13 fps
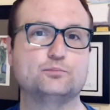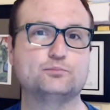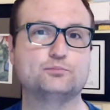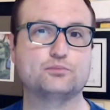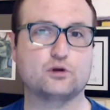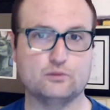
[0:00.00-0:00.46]

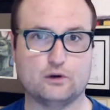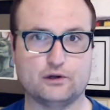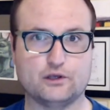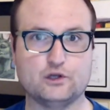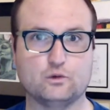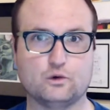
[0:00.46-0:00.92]

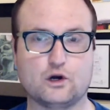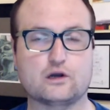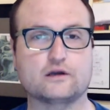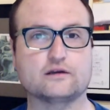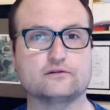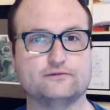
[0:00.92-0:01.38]
promoting your
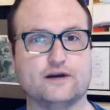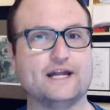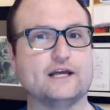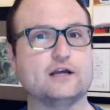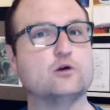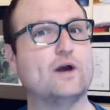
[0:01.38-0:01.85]
work,
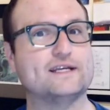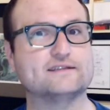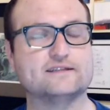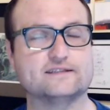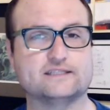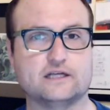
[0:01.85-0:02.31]
finding
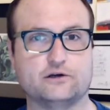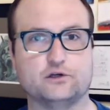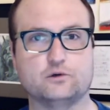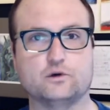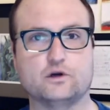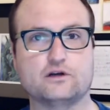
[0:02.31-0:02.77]
ways to sell
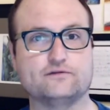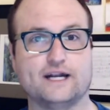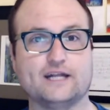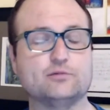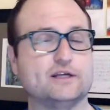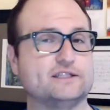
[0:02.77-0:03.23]
your work,
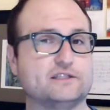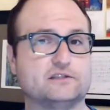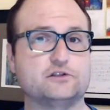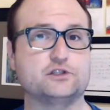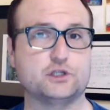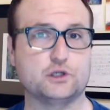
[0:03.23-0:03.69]
finding places
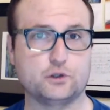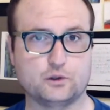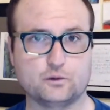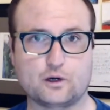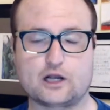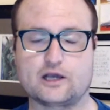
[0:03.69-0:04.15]
to show
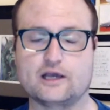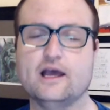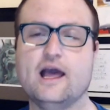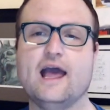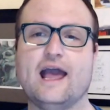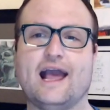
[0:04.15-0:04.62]
your work.
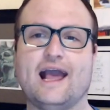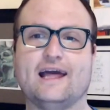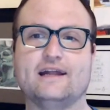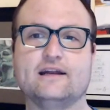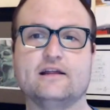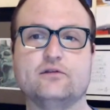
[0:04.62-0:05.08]

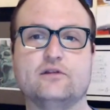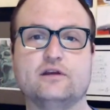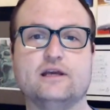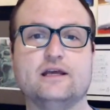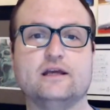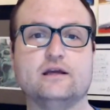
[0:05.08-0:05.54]
And
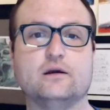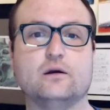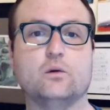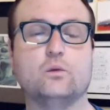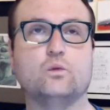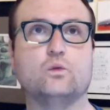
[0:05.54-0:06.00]
the
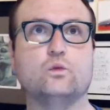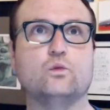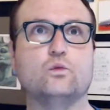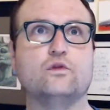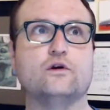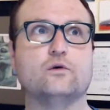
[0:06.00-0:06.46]

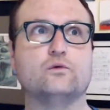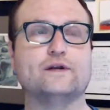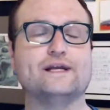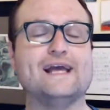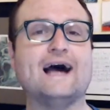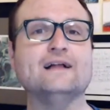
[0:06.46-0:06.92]
the
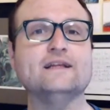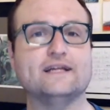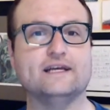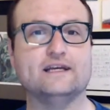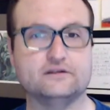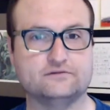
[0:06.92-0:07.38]

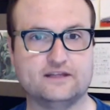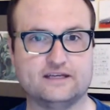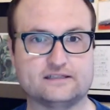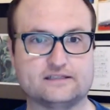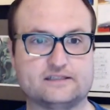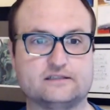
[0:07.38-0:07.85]
reality of
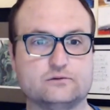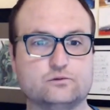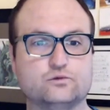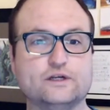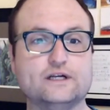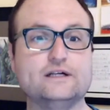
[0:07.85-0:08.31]
this
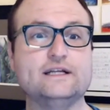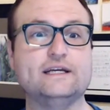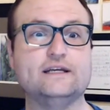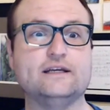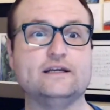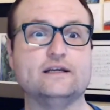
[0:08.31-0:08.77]

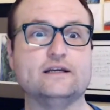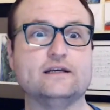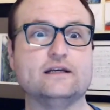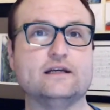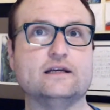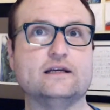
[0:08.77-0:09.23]

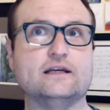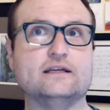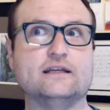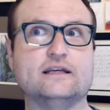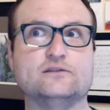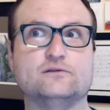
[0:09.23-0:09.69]
really
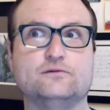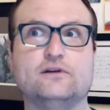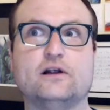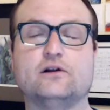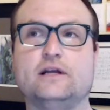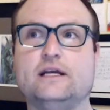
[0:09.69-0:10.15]
is, is
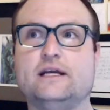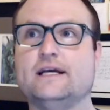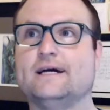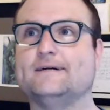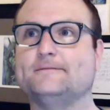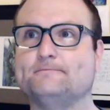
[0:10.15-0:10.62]
very
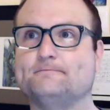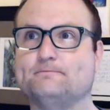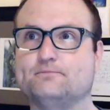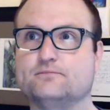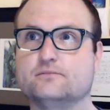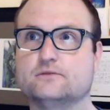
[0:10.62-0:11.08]

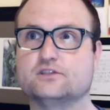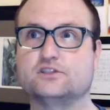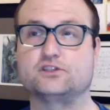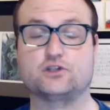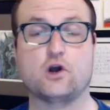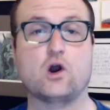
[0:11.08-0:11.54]
um,
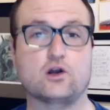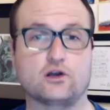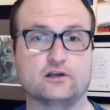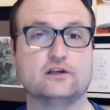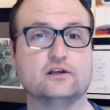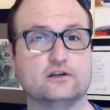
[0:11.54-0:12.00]
stark
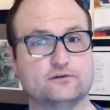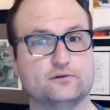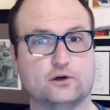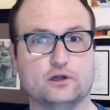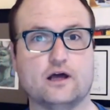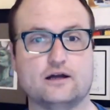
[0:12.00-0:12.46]

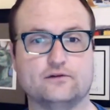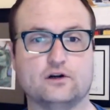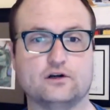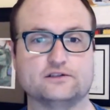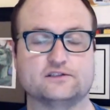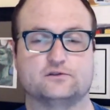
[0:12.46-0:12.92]
for a lot of
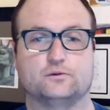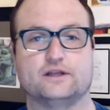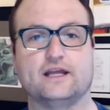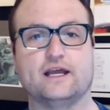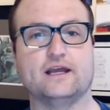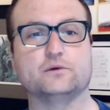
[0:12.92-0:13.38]
artists when
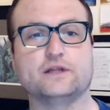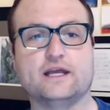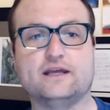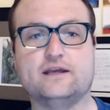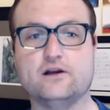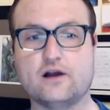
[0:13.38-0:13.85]
they when they
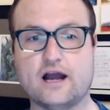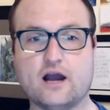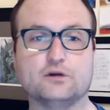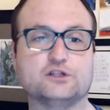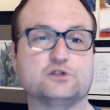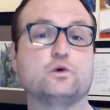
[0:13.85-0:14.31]
hear how
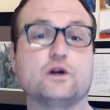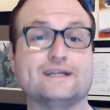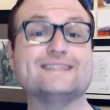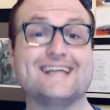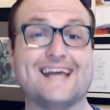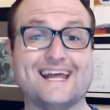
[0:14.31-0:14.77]
much work
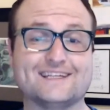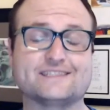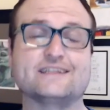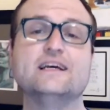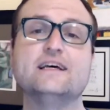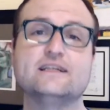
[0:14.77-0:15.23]
it
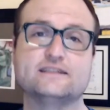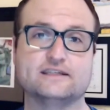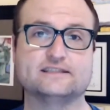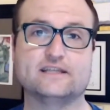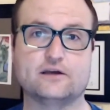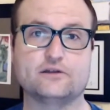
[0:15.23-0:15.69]
takes to
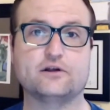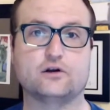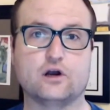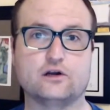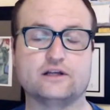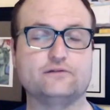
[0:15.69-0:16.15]
sell their
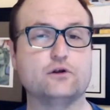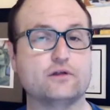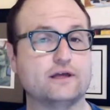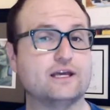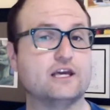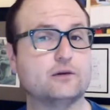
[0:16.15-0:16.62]
art. If you're
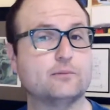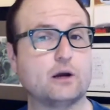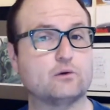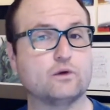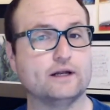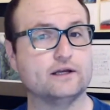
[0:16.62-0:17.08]
thinking
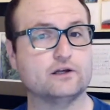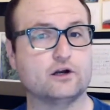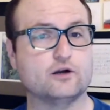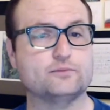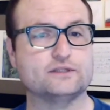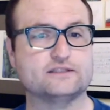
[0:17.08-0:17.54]
about running an
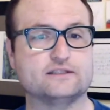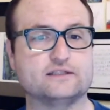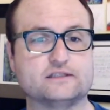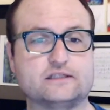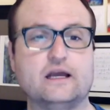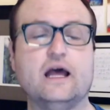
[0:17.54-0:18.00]
art
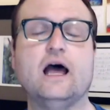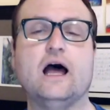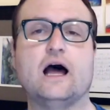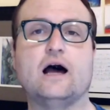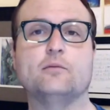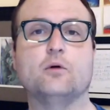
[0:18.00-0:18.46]
business,
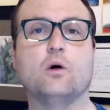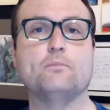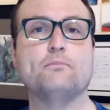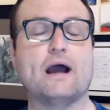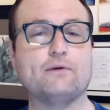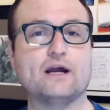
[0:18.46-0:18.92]
um,
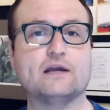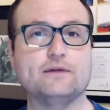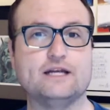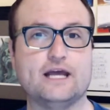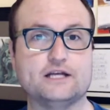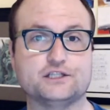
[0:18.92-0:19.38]
my
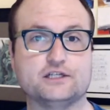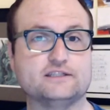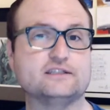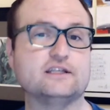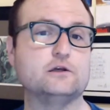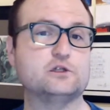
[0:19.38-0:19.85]
recommendation
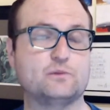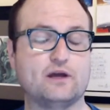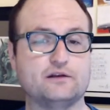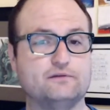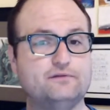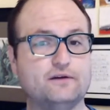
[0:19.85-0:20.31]
is that you
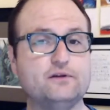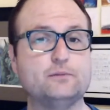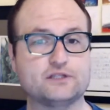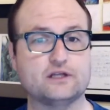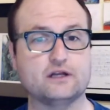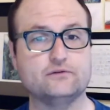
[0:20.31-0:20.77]
spend
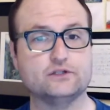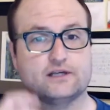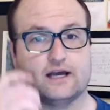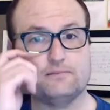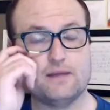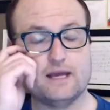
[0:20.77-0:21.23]
50% of your
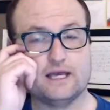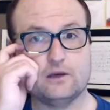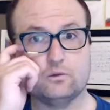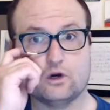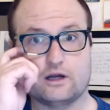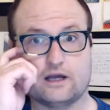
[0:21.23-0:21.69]
time
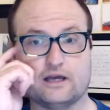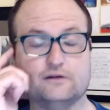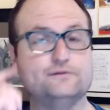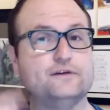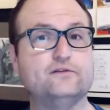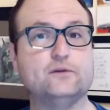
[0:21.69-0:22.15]
making work and
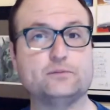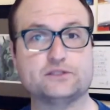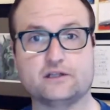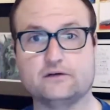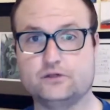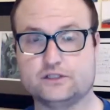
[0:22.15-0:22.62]

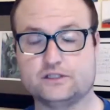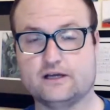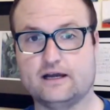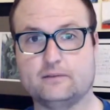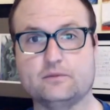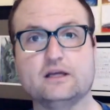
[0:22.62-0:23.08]
50% of your
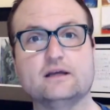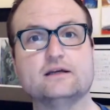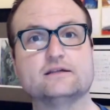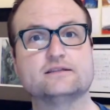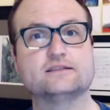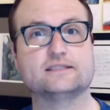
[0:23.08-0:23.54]
time
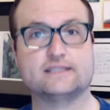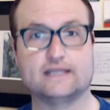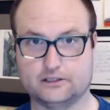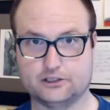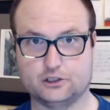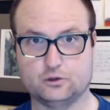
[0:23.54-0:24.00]

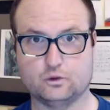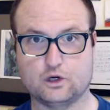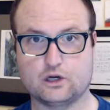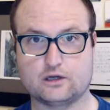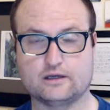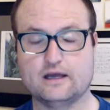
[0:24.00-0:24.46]
selling your
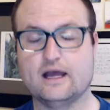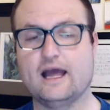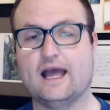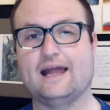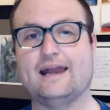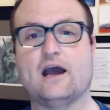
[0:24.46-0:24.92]
work.
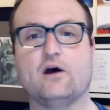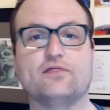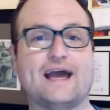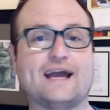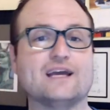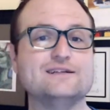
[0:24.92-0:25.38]
Now
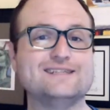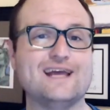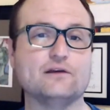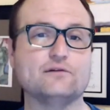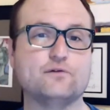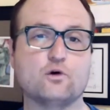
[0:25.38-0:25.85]
that can
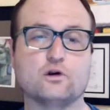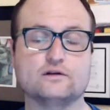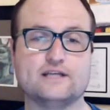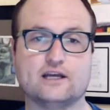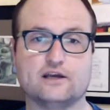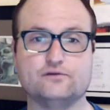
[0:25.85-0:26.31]
take form,
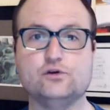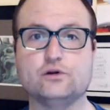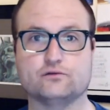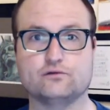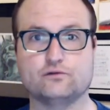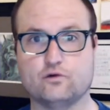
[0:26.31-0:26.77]
take a few
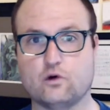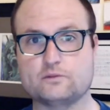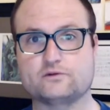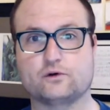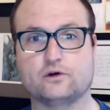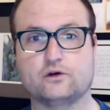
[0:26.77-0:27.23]
different
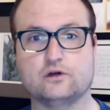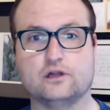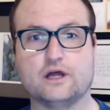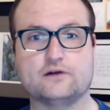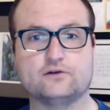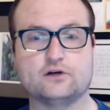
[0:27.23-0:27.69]
forms for a
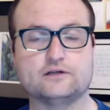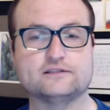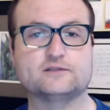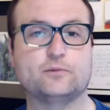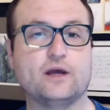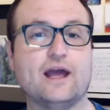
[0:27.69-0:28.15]
lot of
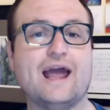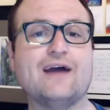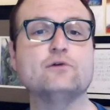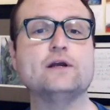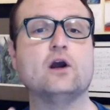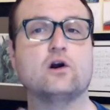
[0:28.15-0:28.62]
artists, but
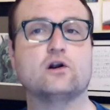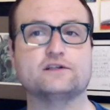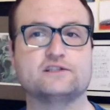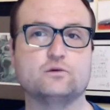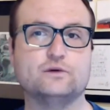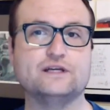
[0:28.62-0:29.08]
every
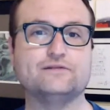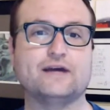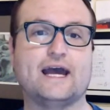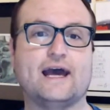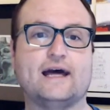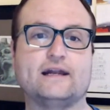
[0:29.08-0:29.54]
artist that we have
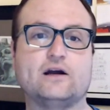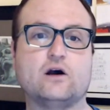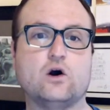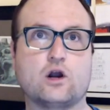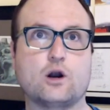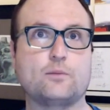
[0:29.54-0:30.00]
had
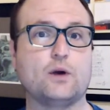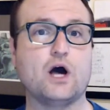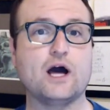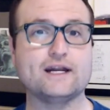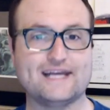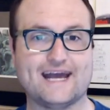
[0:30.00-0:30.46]
on our
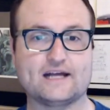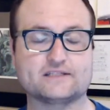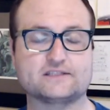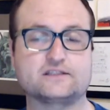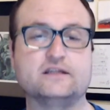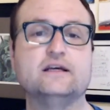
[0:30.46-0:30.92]

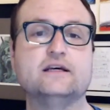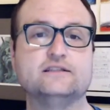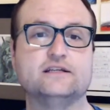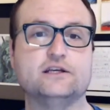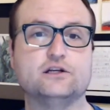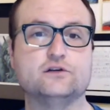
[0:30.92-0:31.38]
podcast
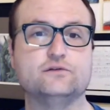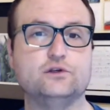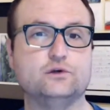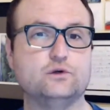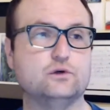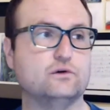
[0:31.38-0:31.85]
to
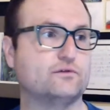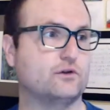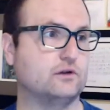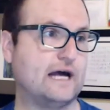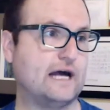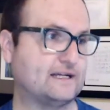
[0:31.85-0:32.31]
interview for
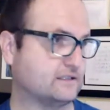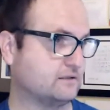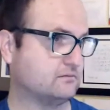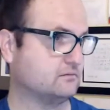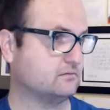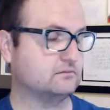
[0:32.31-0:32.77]
the
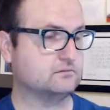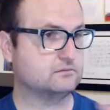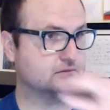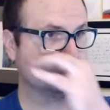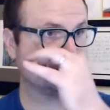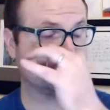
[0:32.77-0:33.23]
last
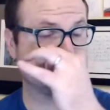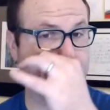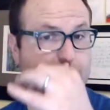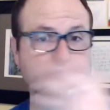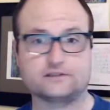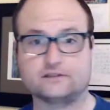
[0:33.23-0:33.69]
six
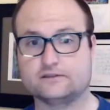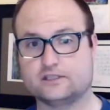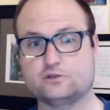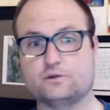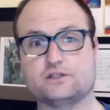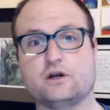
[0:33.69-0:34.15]
years
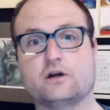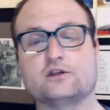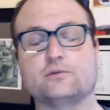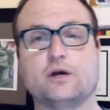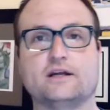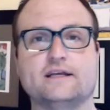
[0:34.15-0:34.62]
since we started the
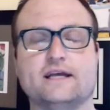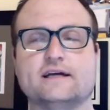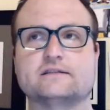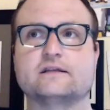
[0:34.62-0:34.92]
podcast